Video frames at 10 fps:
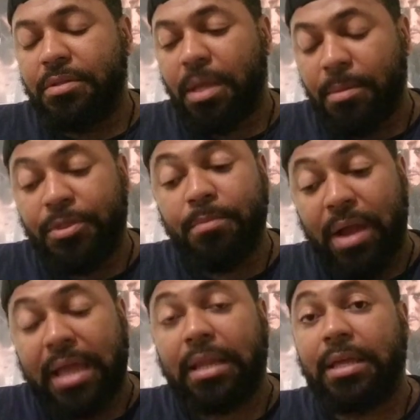Timothy
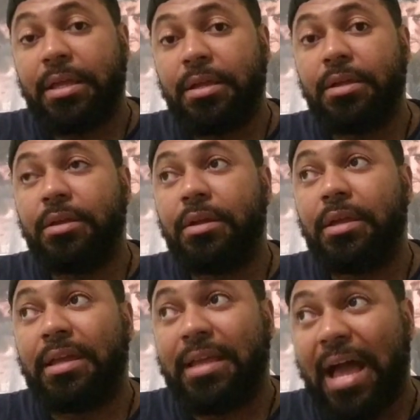Bradley
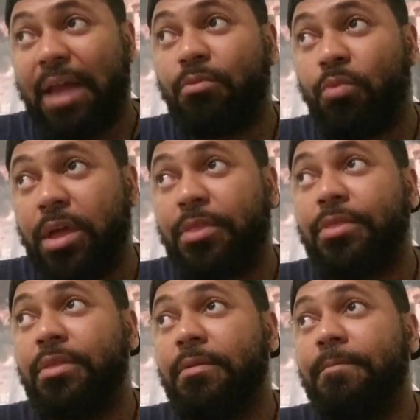got
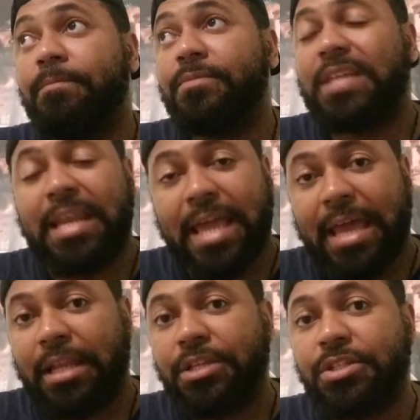with Teddy
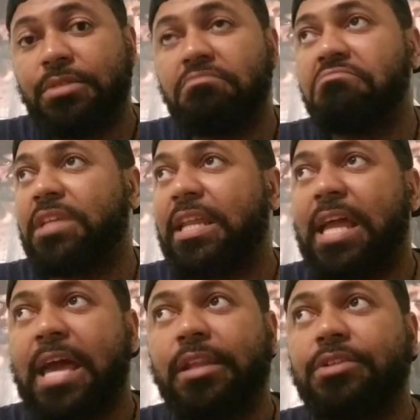Atlas.
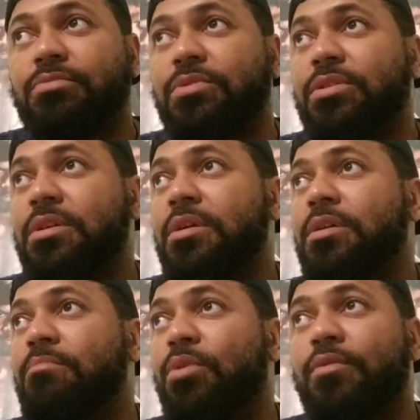Teddy Atlas was
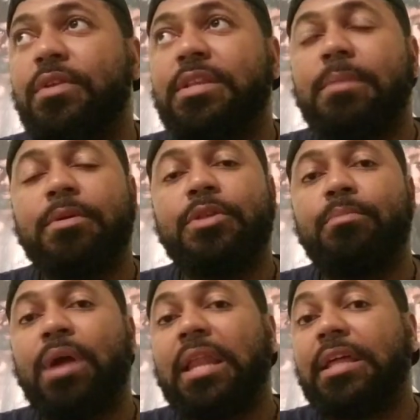moving
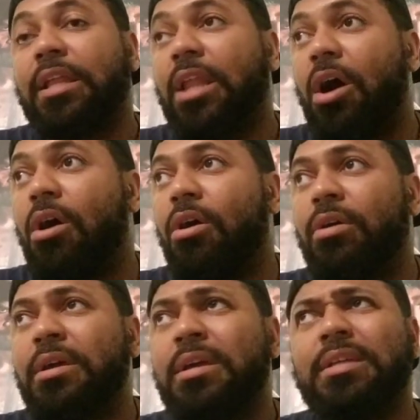Timothy Bradley
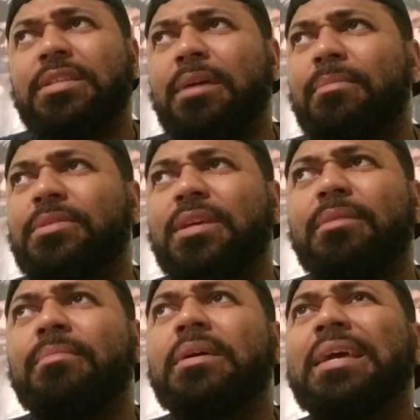along. Tim
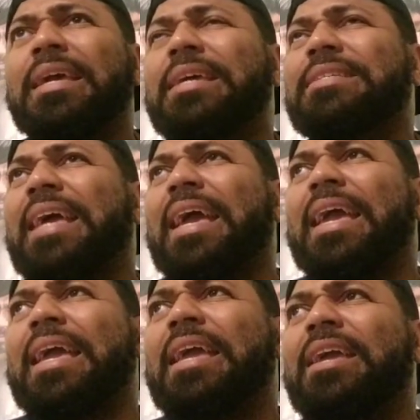Tim is
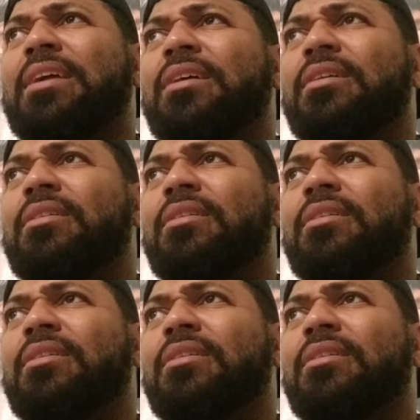a